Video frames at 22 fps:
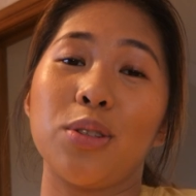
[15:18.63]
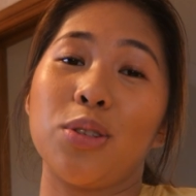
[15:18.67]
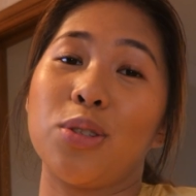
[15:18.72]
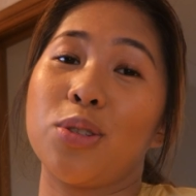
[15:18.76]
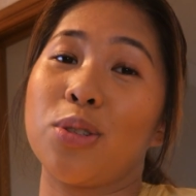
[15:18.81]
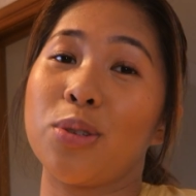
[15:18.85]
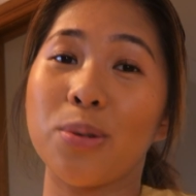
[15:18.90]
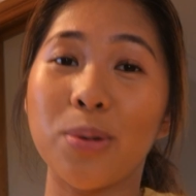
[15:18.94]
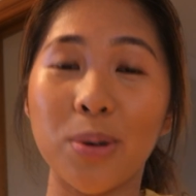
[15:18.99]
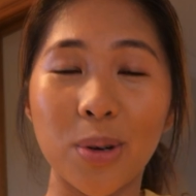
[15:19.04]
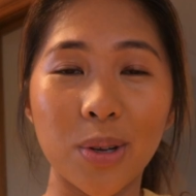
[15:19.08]

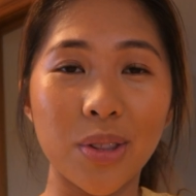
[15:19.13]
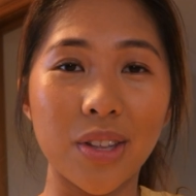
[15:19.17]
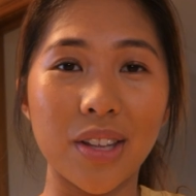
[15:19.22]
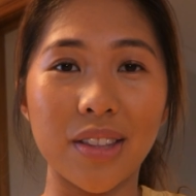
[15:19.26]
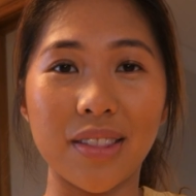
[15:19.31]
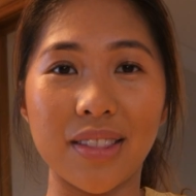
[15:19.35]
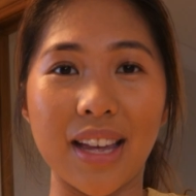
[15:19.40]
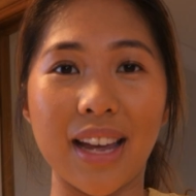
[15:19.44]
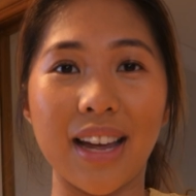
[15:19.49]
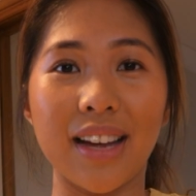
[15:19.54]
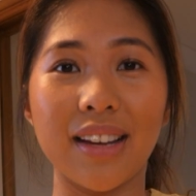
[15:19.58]
do all the
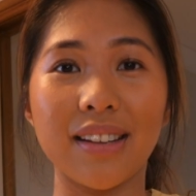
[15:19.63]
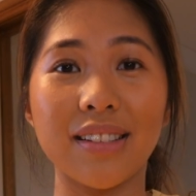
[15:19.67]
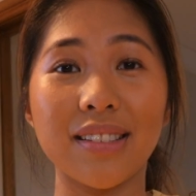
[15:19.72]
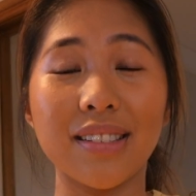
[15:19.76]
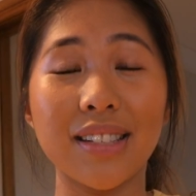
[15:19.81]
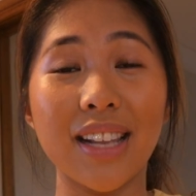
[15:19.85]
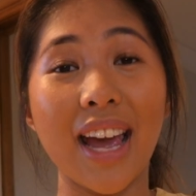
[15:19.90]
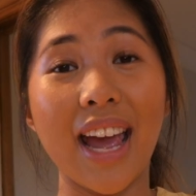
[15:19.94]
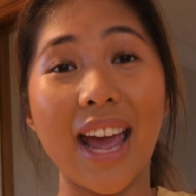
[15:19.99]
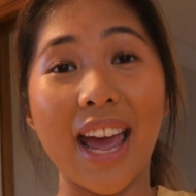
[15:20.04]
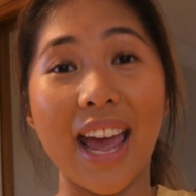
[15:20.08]
things,
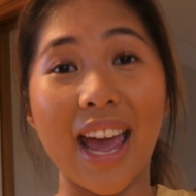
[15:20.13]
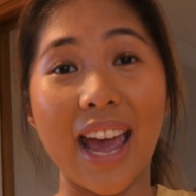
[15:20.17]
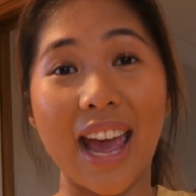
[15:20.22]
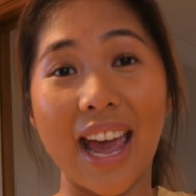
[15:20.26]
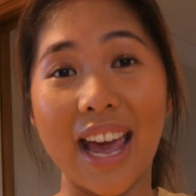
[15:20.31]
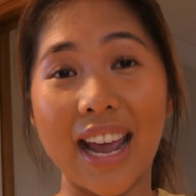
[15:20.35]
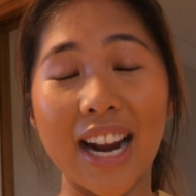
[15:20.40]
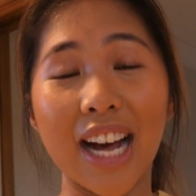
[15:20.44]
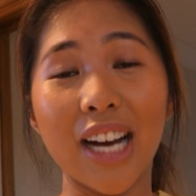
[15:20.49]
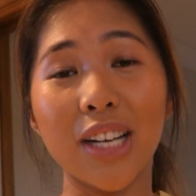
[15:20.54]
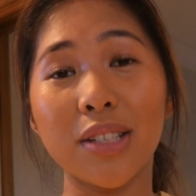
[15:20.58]

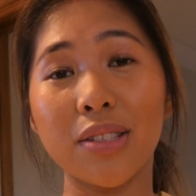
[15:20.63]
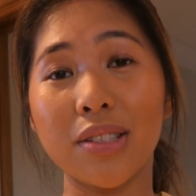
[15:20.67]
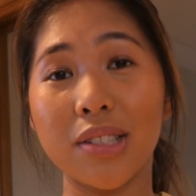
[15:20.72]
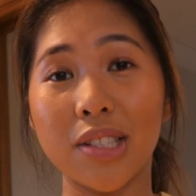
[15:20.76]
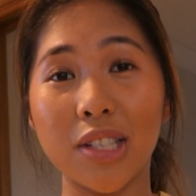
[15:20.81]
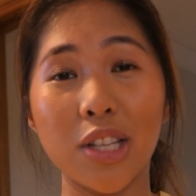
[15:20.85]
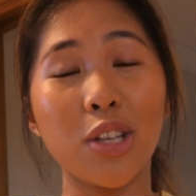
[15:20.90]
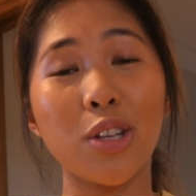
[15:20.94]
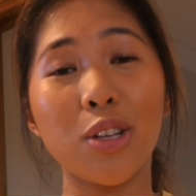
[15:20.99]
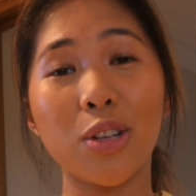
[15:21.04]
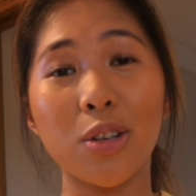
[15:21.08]
and I'll
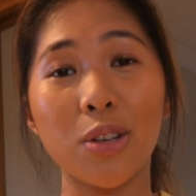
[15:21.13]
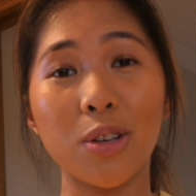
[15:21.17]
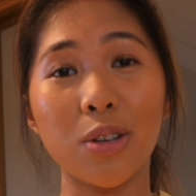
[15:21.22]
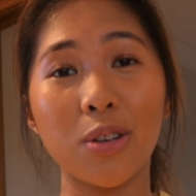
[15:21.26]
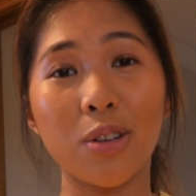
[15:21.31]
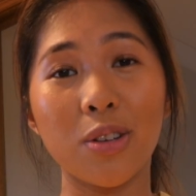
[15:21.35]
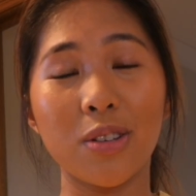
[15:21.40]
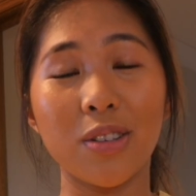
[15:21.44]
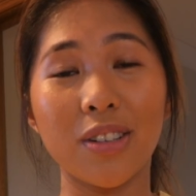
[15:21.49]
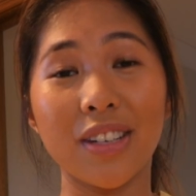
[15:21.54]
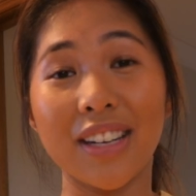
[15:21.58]
see
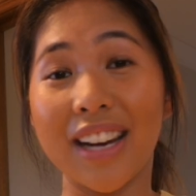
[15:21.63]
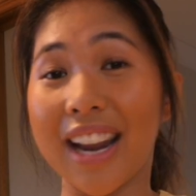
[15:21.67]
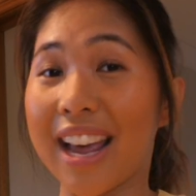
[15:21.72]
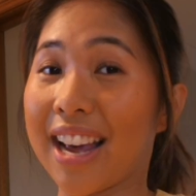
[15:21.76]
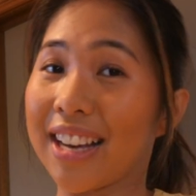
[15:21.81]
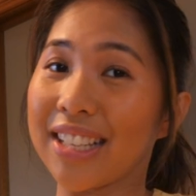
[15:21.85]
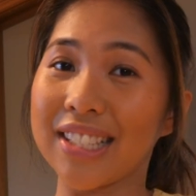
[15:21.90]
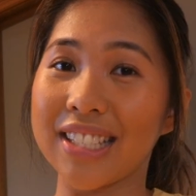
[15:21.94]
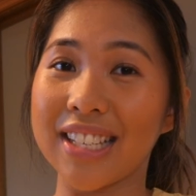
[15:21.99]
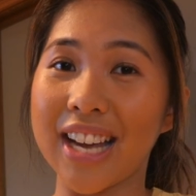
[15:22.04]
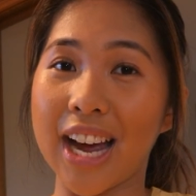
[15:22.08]
you
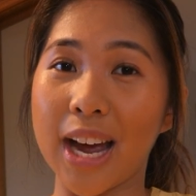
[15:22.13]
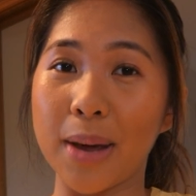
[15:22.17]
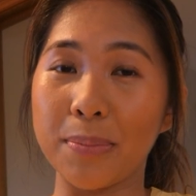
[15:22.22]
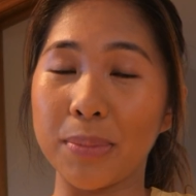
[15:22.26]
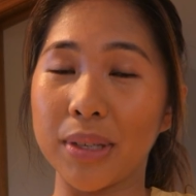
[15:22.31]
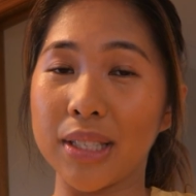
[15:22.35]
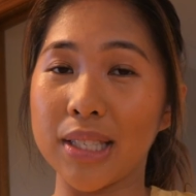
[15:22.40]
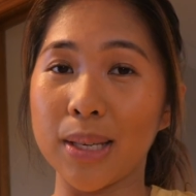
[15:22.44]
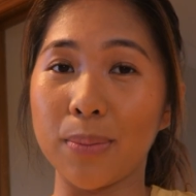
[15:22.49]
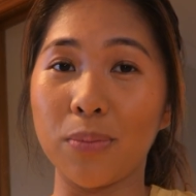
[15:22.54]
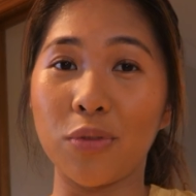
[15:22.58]
next time
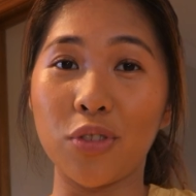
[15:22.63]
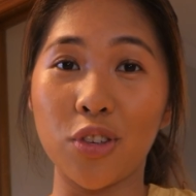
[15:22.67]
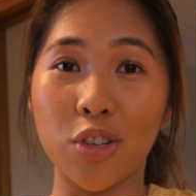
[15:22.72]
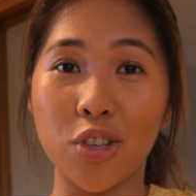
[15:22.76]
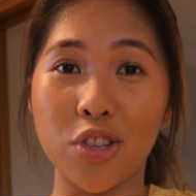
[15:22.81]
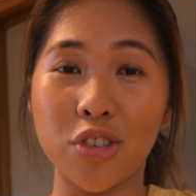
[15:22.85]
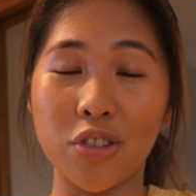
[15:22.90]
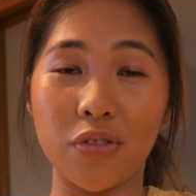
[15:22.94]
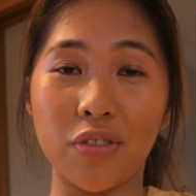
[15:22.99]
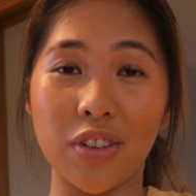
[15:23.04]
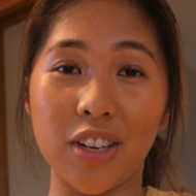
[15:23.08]
in some
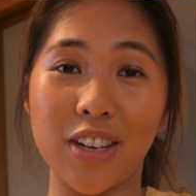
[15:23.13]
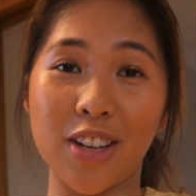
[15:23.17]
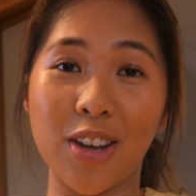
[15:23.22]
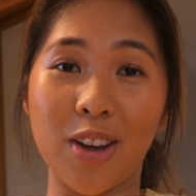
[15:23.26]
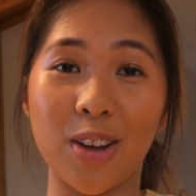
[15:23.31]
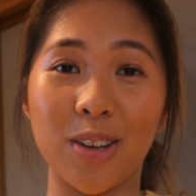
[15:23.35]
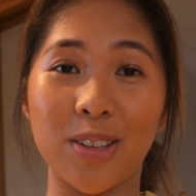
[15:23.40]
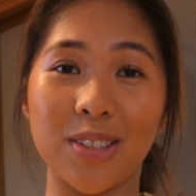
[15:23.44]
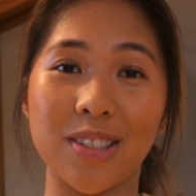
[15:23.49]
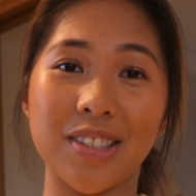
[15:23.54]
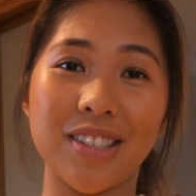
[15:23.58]
future
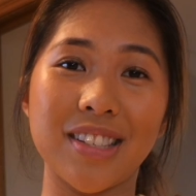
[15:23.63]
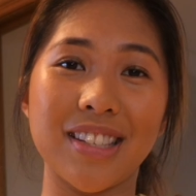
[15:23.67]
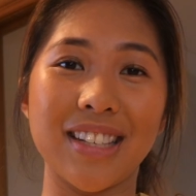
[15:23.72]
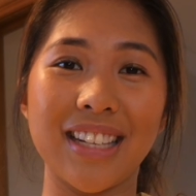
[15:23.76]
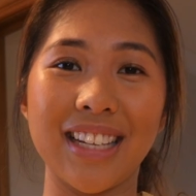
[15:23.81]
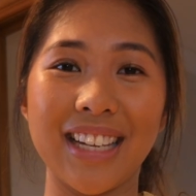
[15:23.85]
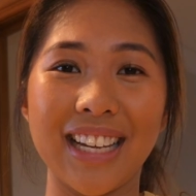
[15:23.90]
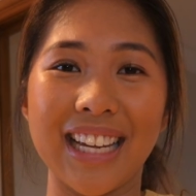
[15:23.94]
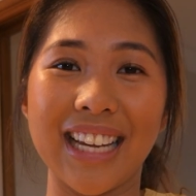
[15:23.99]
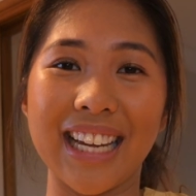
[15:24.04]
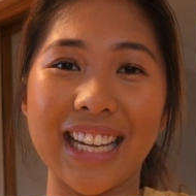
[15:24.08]
videos.
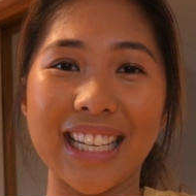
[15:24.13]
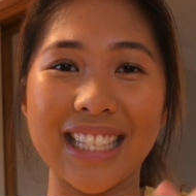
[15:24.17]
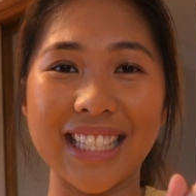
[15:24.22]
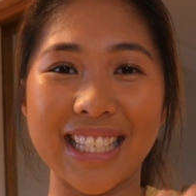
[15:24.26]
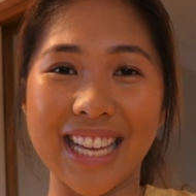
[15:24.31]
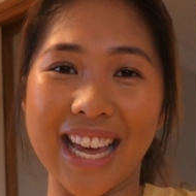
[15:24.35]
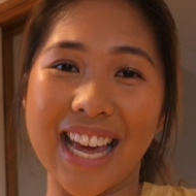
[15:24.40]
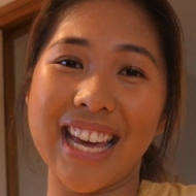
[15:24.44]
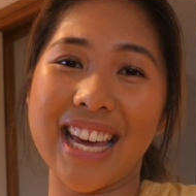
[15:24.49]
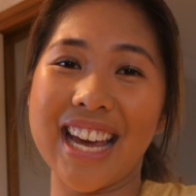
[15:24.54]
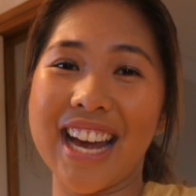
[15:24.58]

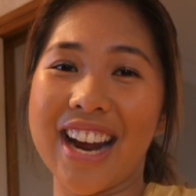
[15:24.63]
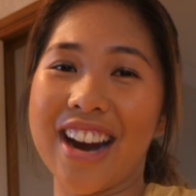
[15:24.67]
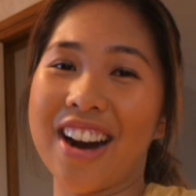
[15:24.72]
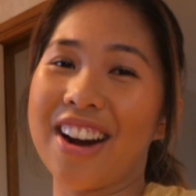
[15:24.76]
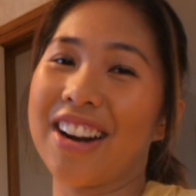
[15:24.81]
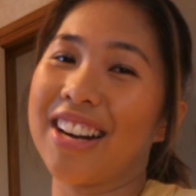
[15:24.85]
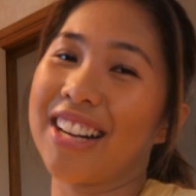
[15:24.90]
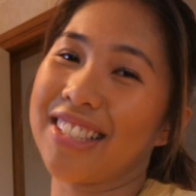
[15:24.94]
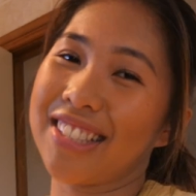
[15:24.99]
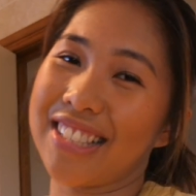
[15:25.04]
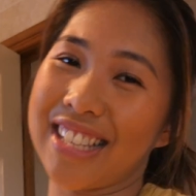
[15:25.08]
Take care,
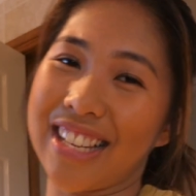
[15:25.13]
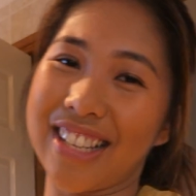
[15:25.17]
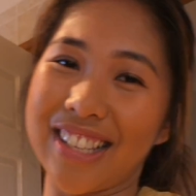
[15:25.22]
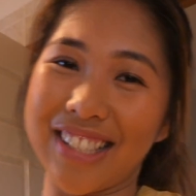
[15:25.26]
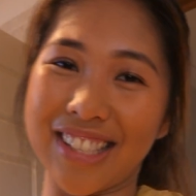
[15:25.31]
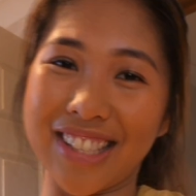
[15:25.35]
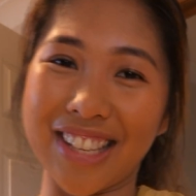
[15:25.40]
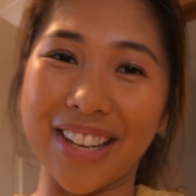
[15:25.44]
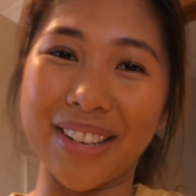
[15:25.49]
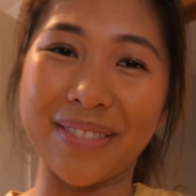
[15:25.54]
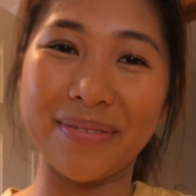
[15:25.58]
and I'll see you
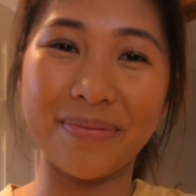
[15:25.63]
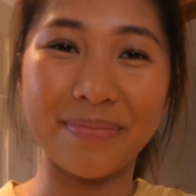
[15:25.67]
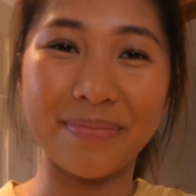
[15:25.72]
soon.